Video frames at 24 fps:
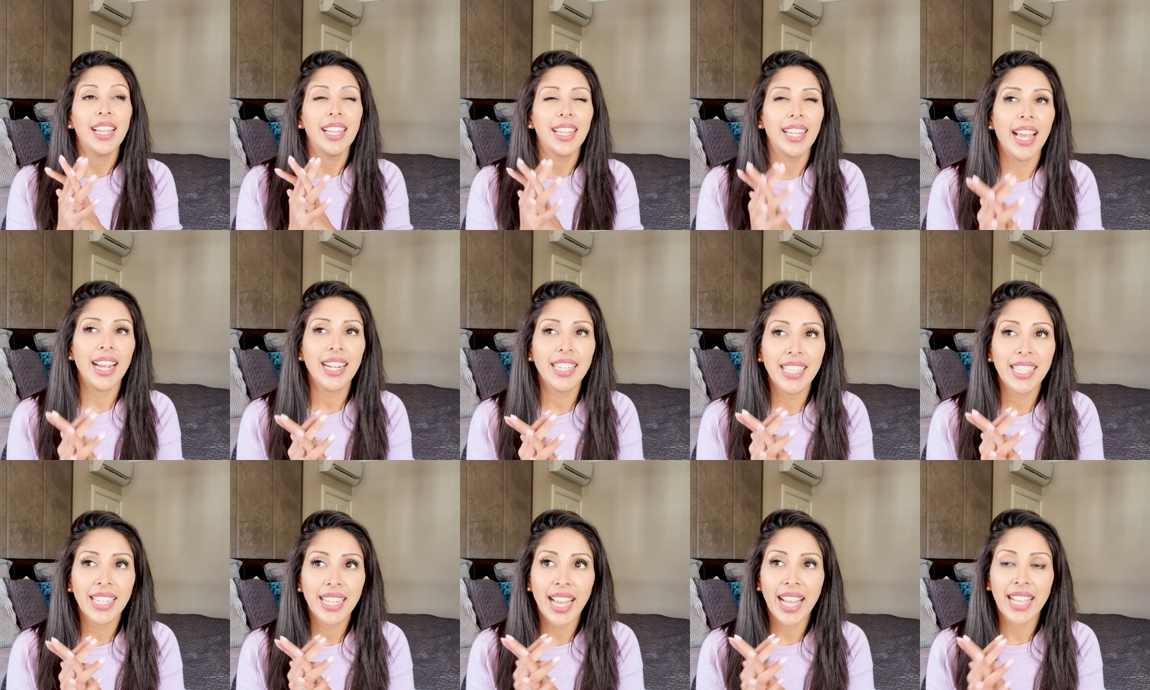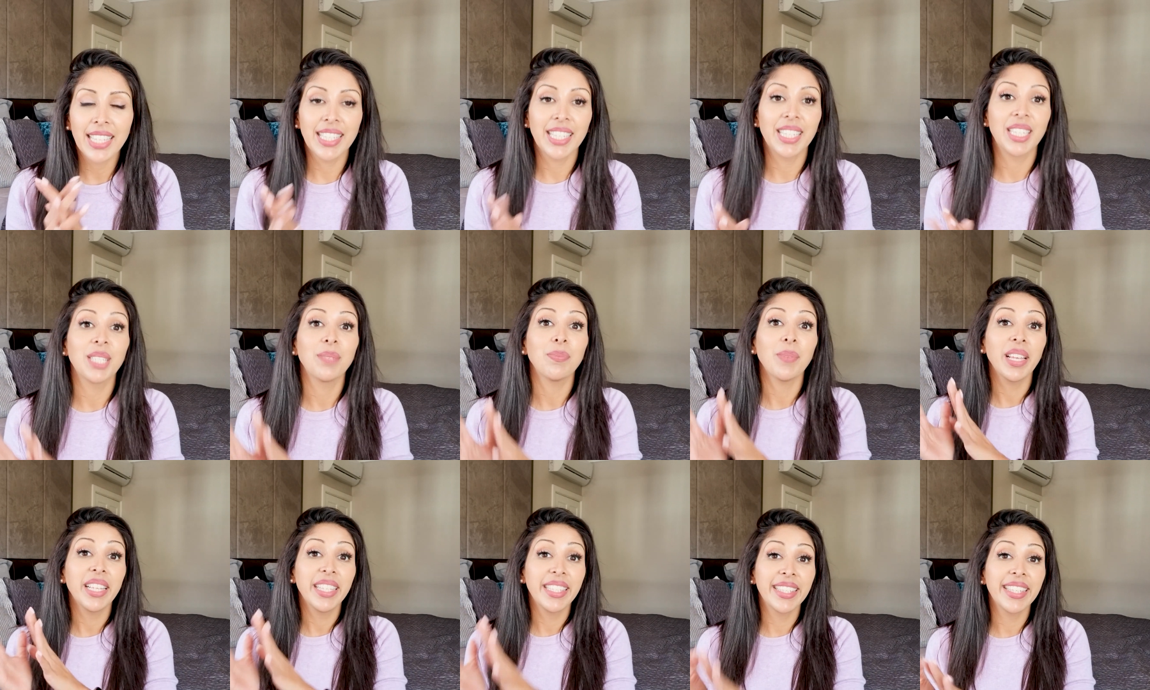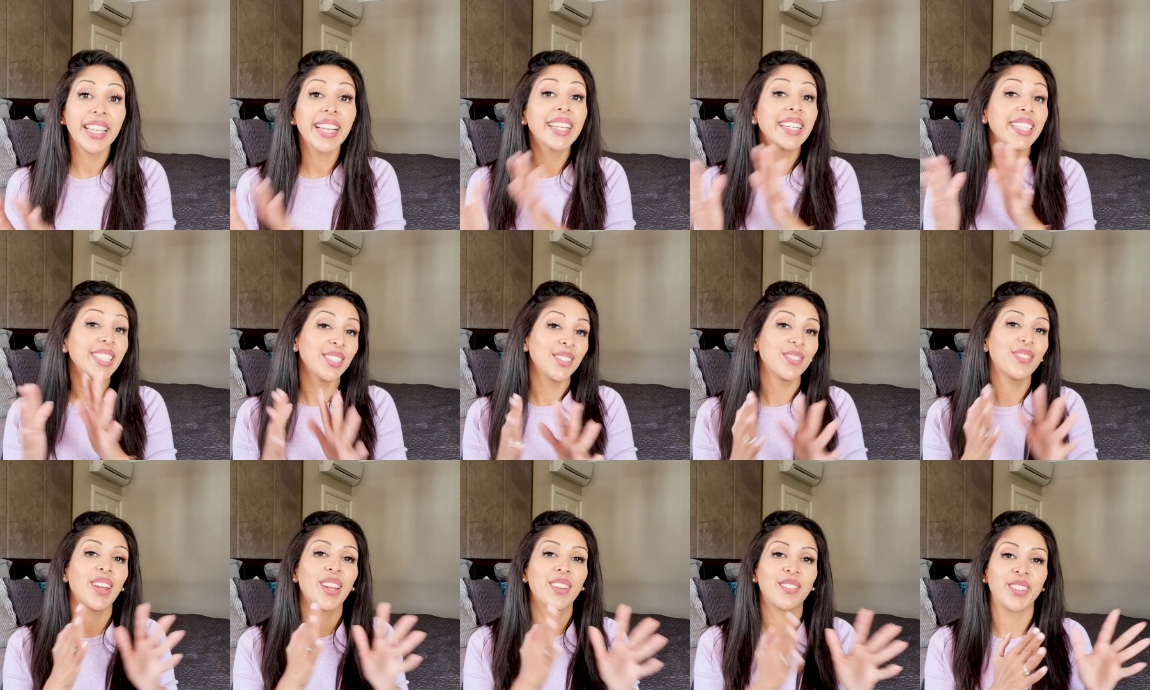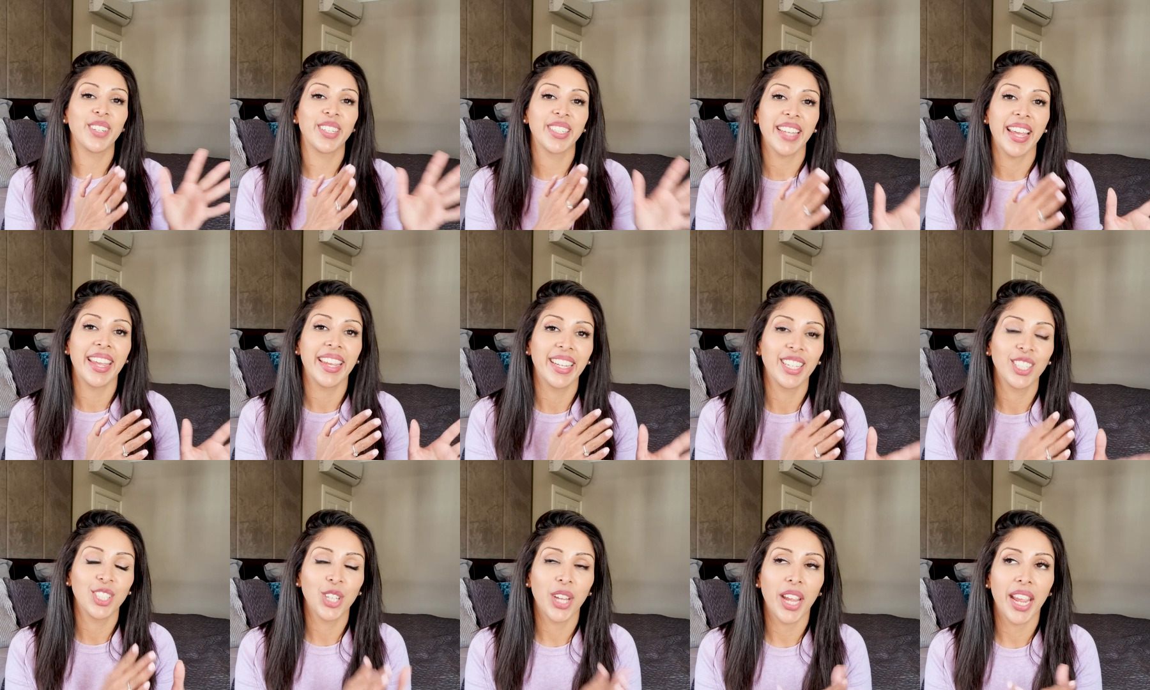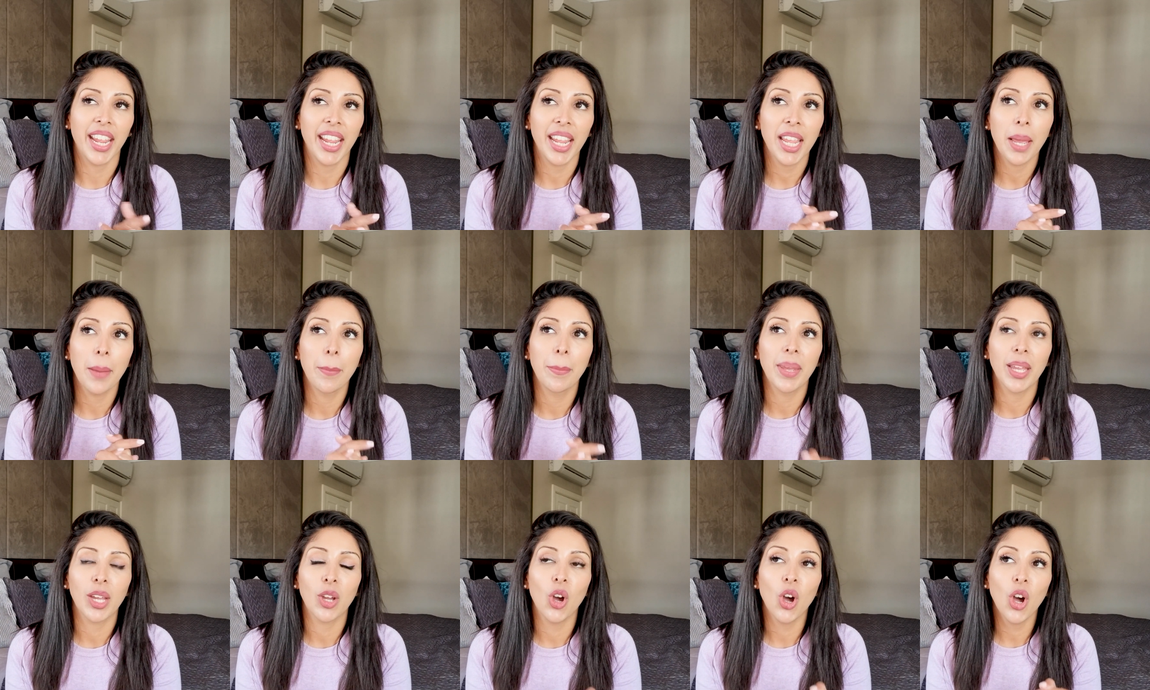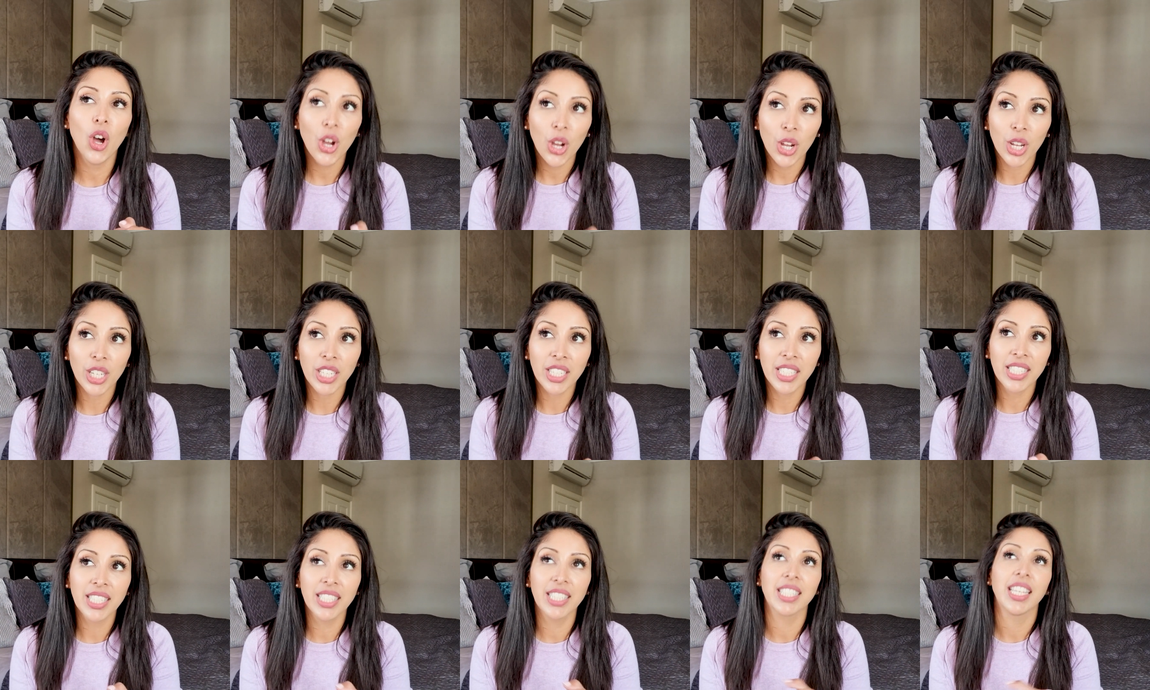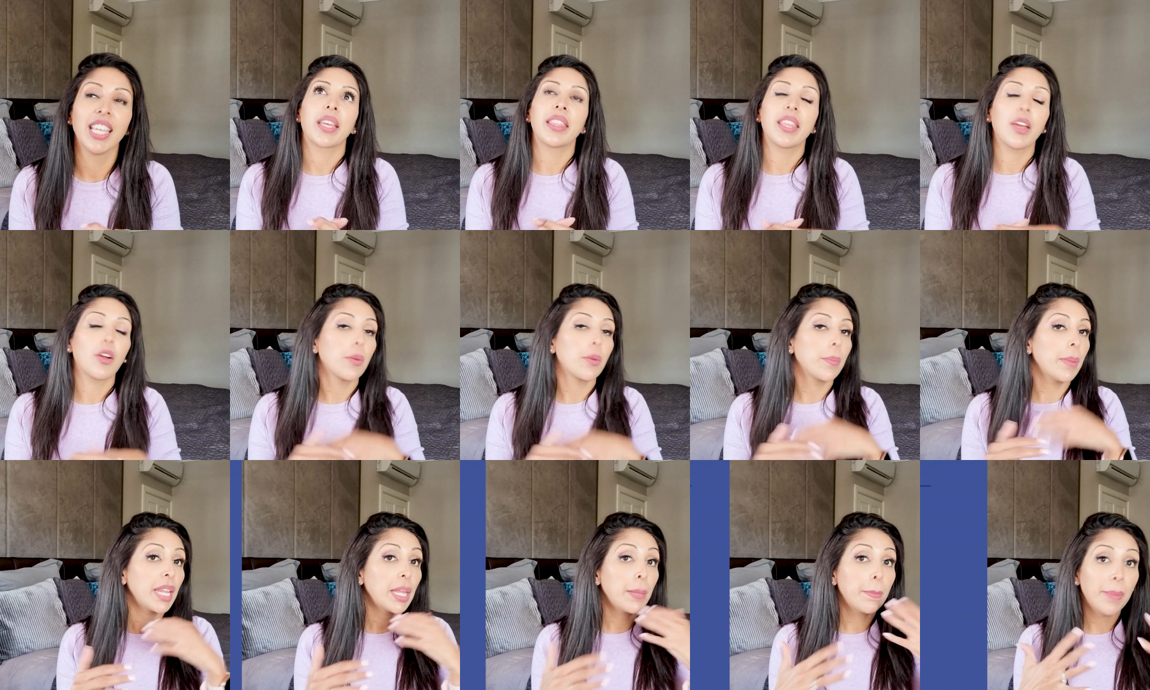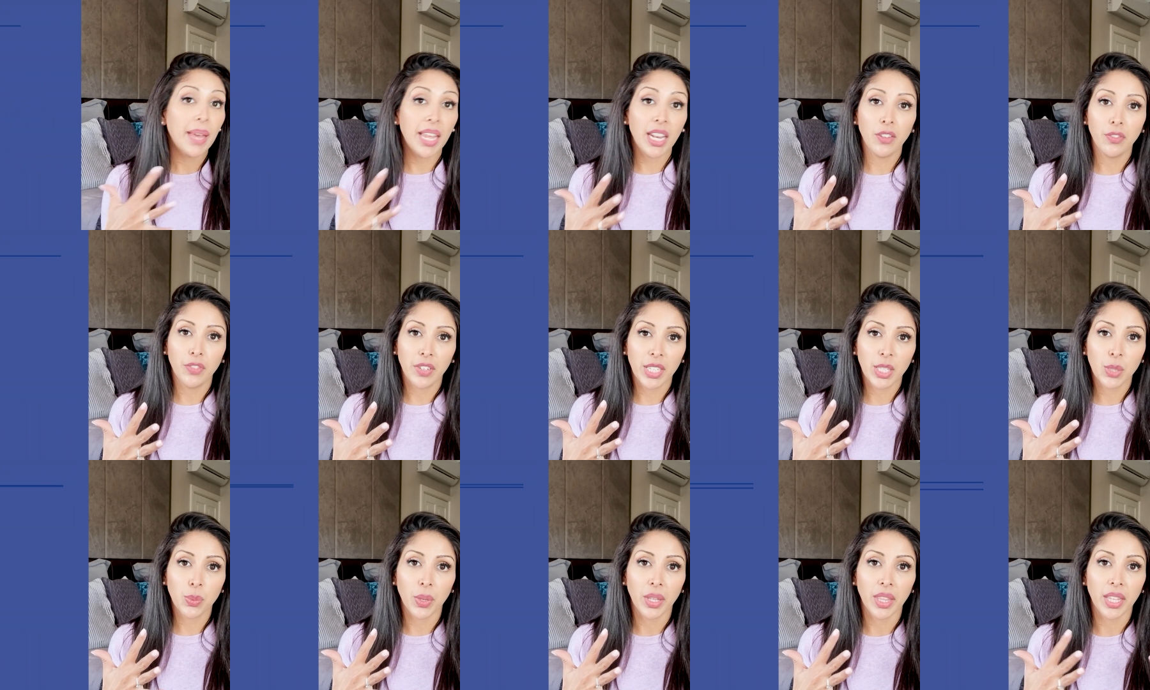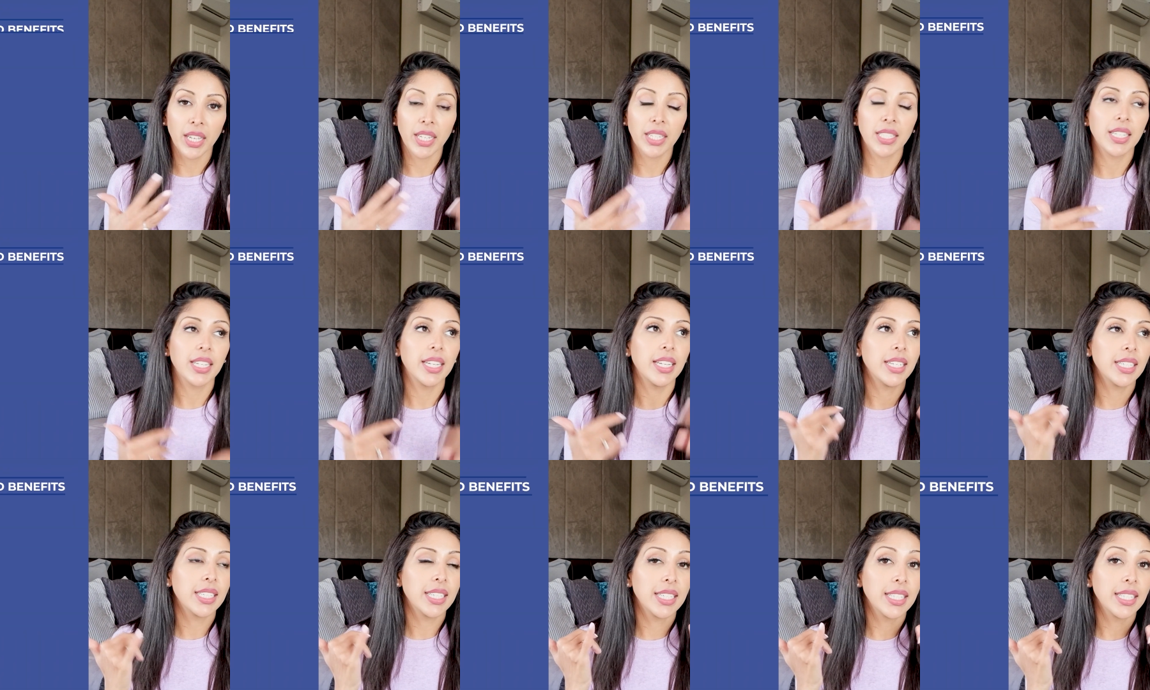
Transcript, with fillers: Lactic acid is my second favorite AHA because there are many benefits with it. It